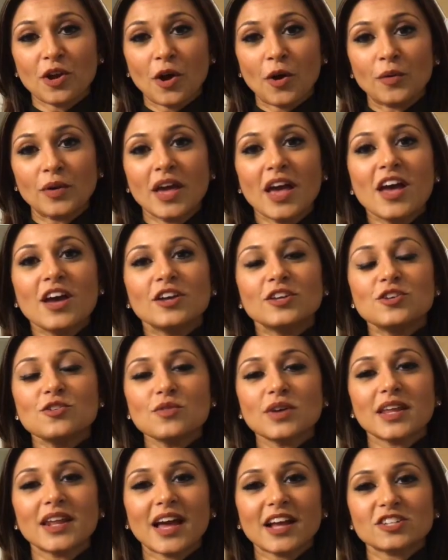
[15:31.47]
note, you
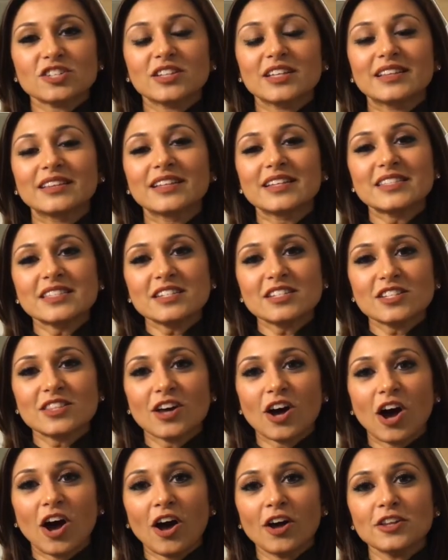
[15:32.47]
can actually listen to
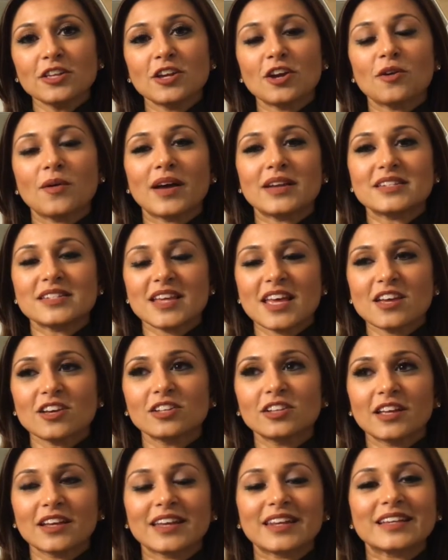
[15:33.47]
the audio and take
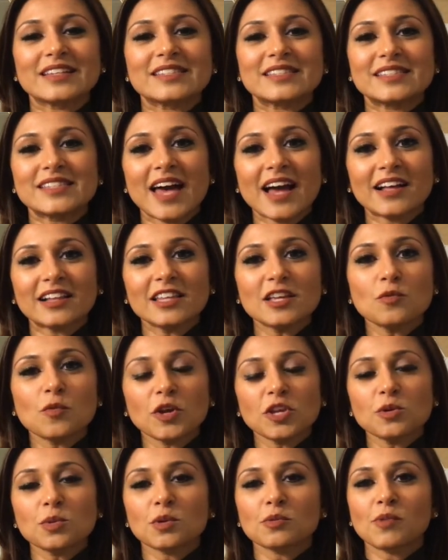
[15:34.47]
a look at exactly
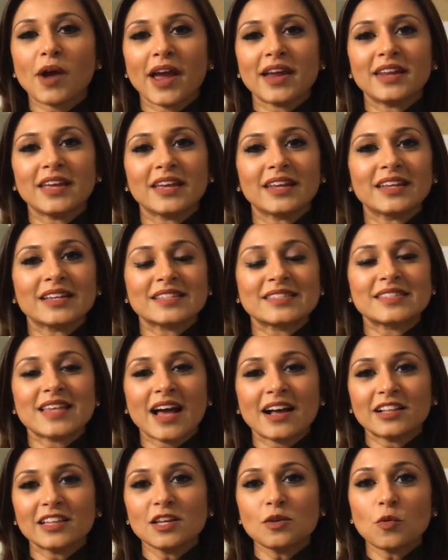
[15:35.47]
what you were writing and
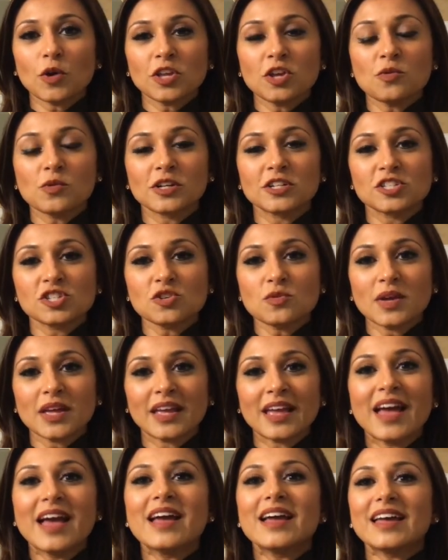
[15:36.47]
exactly what you were
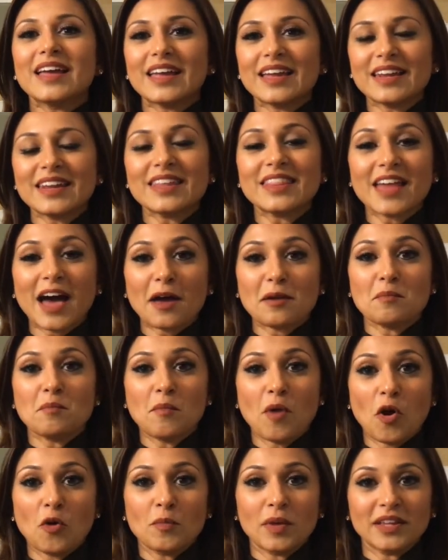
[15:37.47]
doing in that
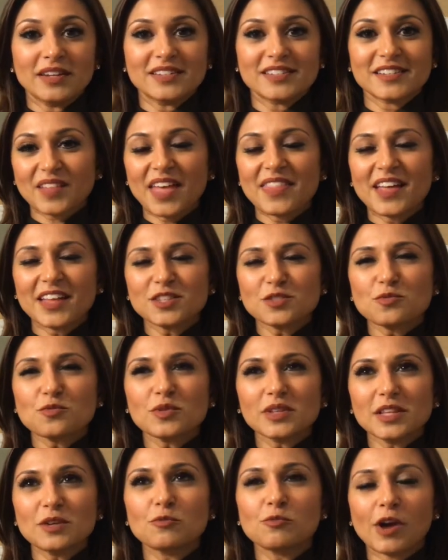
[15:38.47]
moment. And that's a
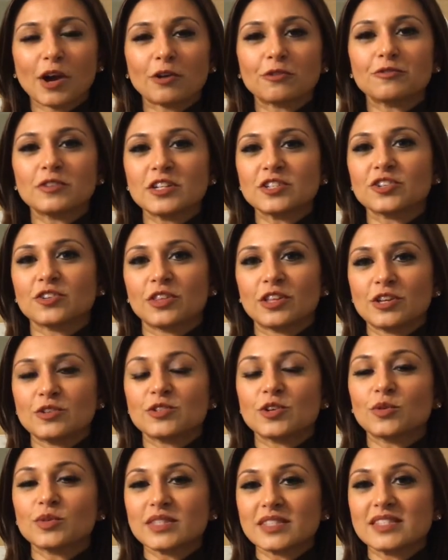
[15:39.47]
really rare feature that you
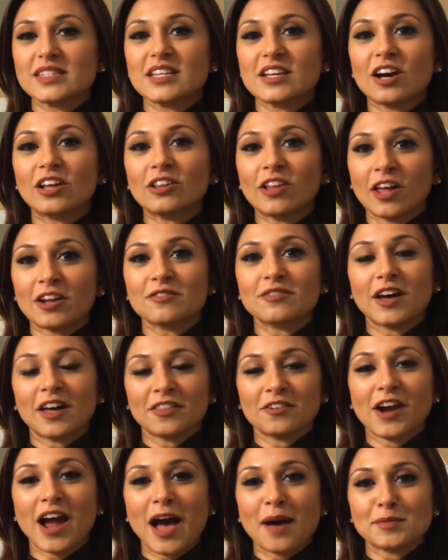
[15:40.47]
don't see a lot of
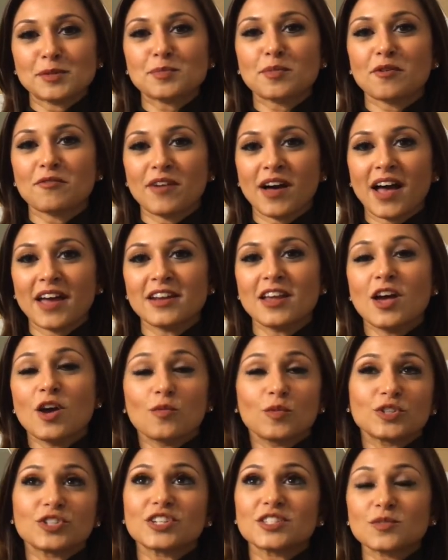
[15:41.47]
other apps provide,
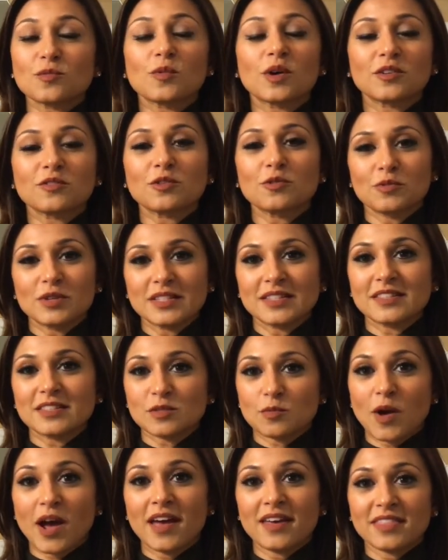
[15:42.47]
which is one of the
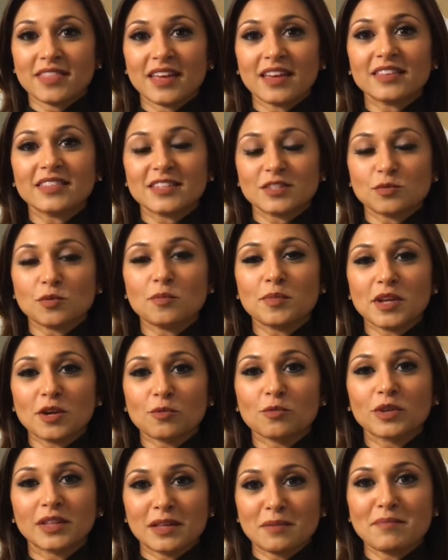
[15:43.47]
reasons why I think this will be a
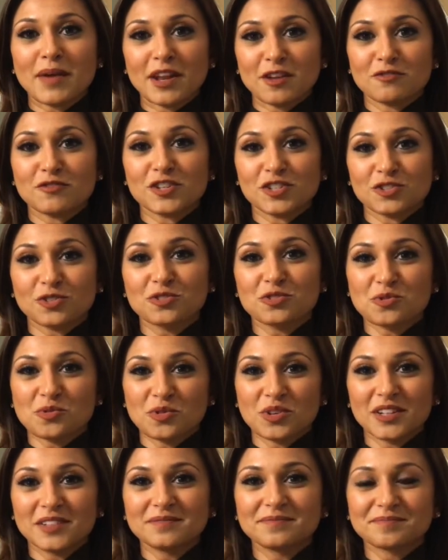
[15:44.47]
really beneficial
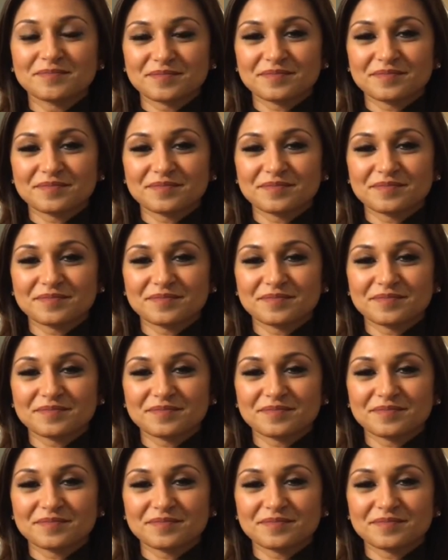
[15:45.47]
tool.